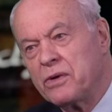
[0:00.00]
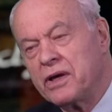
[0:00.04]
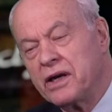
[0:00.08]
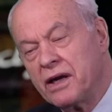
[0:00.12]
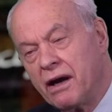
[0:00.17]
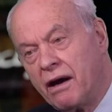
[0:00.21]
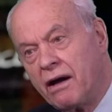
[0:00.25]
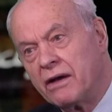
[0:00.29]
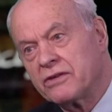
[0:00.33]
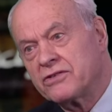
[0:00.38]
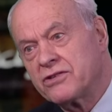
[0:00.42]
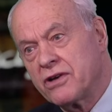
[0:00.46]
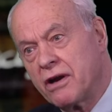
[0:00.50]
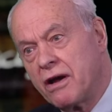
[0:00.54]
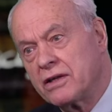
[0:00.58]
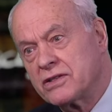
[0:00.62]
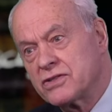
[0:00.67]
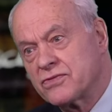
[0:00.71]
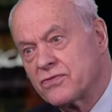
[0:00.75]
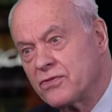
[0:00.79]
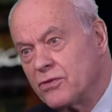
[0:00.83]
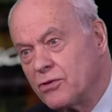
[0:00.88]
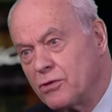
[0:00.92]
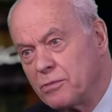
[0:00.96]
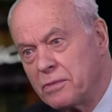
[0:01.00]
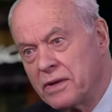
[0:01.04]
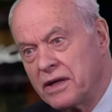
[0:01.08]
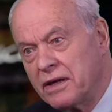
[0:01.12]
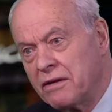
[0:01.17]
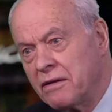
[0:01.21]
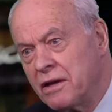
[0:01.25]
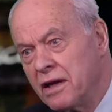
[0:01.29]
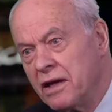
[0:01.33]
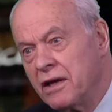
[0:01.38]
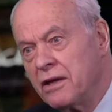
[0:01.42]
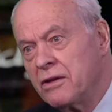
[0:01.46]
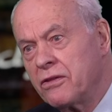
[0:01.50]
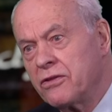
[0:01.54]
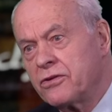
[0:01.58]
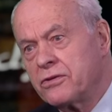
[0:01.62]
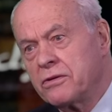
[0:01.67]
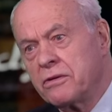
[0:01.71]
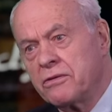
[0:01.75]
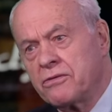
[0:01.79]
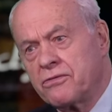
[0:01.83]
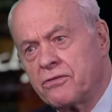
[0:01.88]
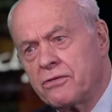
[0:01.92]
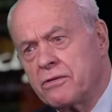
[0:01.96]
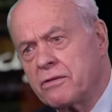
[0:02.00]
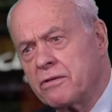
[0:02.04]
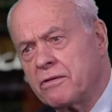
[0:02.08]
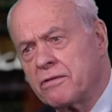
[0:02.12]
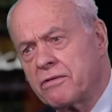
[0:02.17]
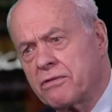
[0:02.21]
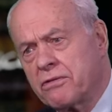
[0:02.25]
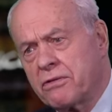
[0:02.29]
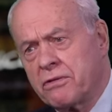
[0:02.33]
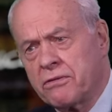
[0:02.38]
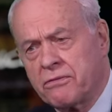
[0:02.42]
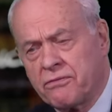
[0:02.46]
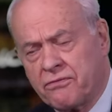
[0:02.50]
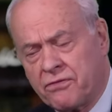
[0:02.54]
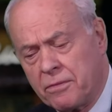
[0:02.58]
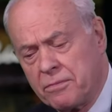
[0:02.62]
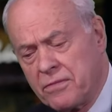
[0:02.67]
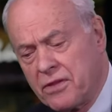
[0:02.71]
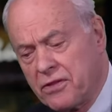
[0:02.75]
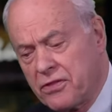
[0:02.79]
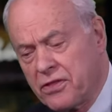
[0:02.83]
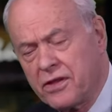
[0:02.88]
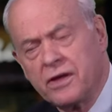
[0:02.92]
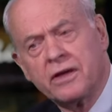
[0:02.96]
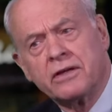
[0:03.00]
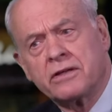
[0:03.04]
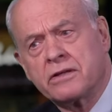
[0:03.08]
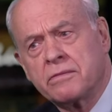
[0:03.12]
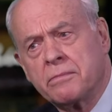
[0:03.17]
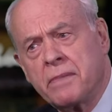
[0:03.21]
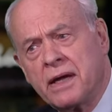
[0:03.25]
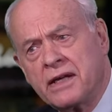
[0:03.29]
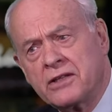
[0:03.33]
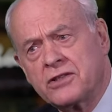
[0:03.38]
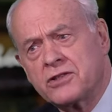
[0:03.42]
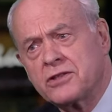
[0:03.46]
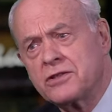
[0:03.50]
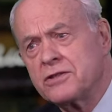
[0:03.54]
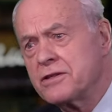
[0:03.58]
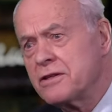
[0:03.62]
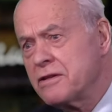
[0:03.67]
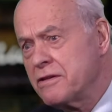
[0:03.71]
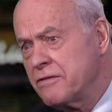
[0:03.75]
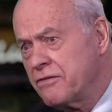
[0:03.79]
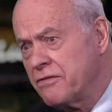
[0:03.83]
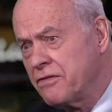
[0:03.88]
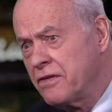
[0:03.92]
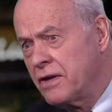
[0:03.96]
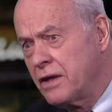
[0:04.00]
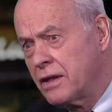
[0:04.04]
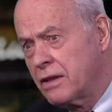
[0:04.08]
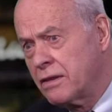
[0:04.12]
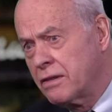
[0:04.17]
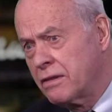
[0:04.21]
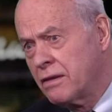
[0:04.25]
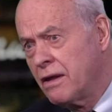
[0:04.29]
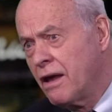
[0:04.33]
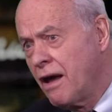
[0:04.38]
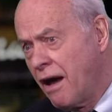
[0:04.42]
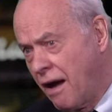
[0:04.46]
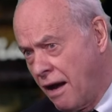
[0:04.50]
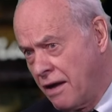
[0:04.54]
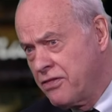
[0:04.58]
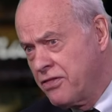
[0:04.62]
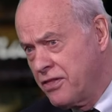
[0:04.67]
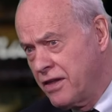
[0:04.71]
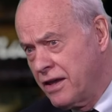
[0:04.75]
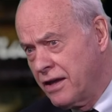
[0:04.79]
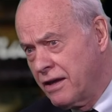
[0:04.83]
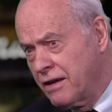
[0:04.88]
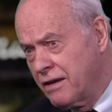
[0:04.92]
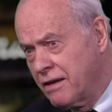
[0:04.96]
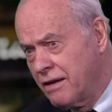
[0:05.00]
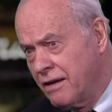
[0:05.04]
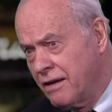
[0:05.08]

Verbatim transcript: we are transforming th through from the third dimension to the fifth. I think.